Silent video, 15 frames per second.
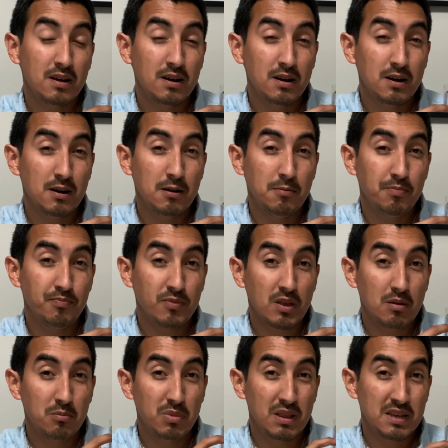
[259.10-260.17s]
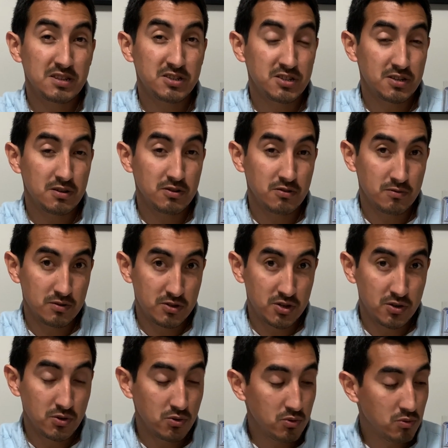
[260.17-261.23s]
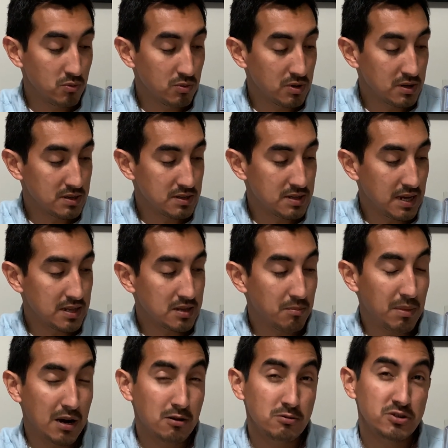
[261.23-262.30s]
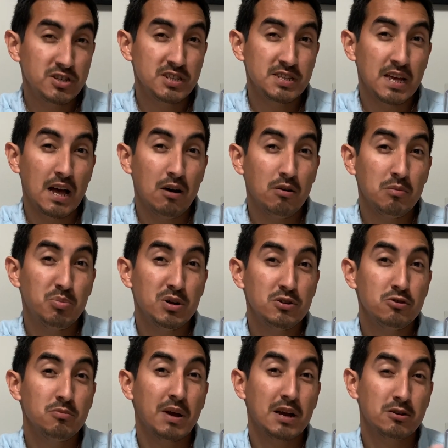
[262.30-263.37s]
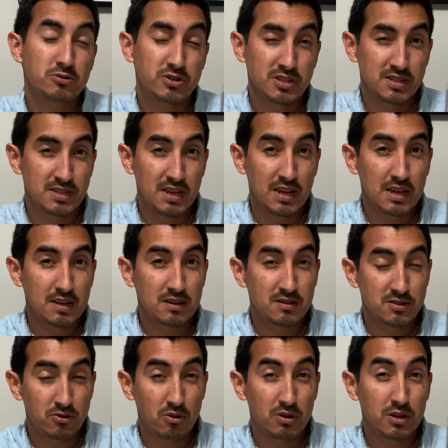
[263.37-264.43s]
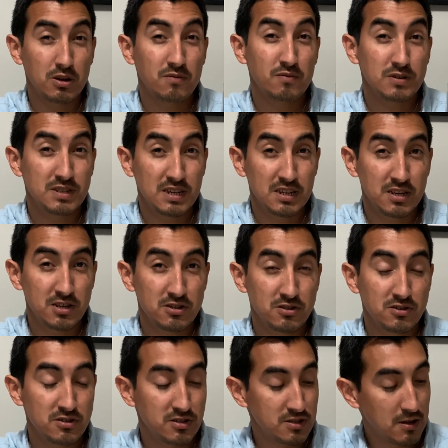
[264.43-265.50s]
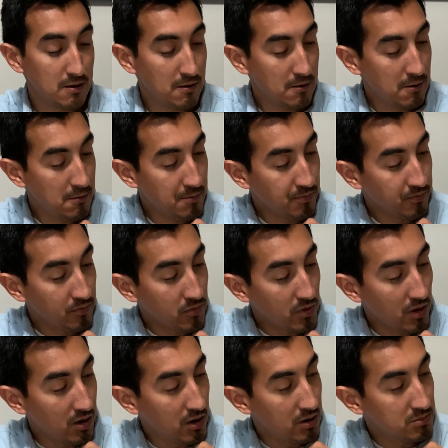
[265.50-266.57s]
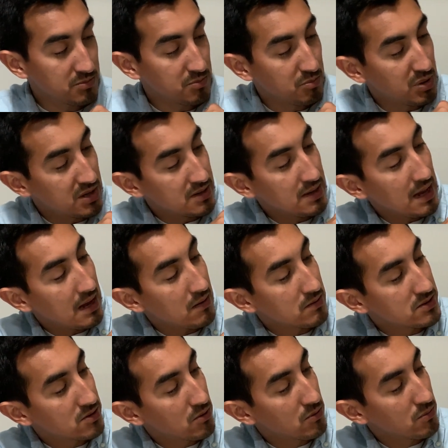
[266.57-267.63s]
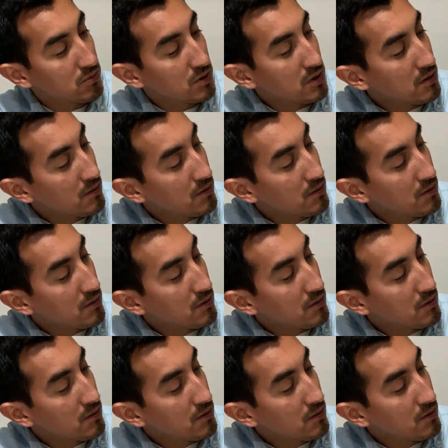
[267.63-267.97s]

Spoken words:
but it's to take the microsheets out and put new microsheets in because they're only good for 10 years. But yeah, so